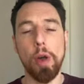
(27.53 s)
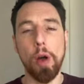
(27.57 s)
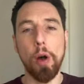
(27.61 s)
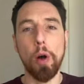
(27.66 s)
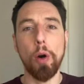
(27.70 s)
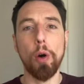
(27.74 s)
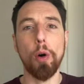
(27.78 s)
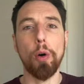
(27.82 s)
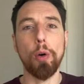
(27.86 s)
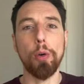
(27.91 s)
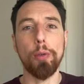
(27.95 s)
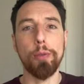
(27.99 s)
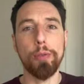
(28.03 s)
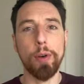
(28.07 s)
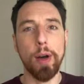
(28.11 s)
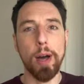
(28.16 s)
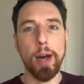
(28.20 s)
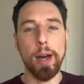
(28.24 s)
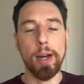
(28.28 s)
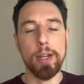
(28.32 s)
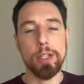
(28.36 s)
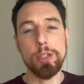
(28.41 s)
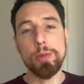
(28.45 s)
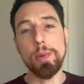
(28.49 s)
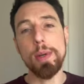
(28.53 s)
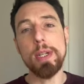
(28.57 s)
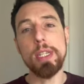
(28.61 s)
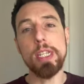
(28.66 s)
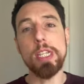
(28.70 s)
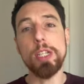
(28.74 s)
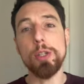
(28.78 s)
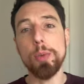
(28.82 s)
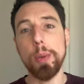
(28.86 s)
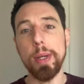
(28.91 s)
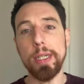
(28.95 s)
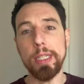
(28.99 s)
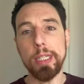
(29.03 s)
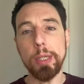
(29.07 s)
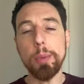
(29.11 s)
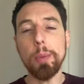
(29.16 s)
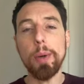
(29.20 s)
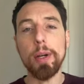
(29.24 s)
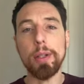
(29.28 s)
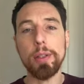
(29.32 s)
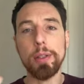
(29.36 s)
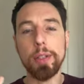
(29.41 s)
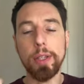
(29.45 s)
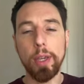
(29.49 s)
of
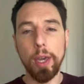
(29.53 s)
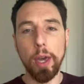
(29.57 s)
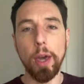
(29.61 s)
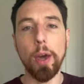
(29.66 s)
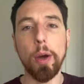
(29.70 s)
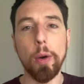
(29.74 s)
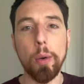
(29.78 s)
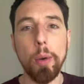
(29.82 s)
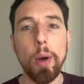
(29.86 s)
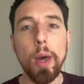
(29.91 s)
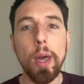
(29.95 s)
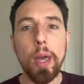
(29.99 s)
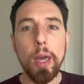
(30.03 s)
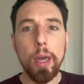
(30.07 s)
2021 to go.